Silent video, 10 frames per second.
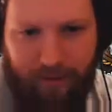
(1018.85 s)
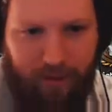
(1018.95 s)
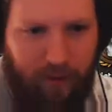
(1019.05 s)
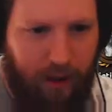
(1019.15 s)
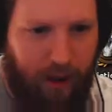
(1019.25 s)

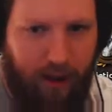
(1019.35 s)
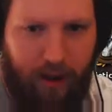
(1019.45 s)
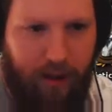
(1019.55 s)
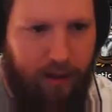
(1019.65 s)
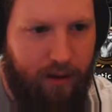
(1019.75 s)

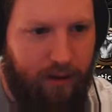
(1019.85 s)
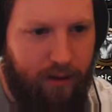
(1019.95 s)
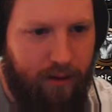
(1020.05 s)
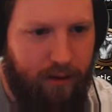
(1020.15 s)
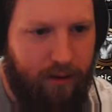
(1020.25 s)
Okay.
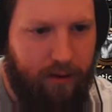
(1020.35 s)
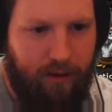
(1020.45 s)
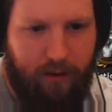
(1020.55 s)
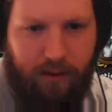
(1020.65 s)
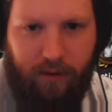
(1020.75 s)

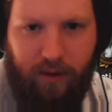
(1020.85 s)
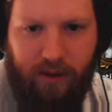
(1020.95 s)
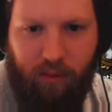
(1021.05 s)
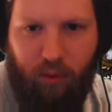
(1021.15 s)
We get some more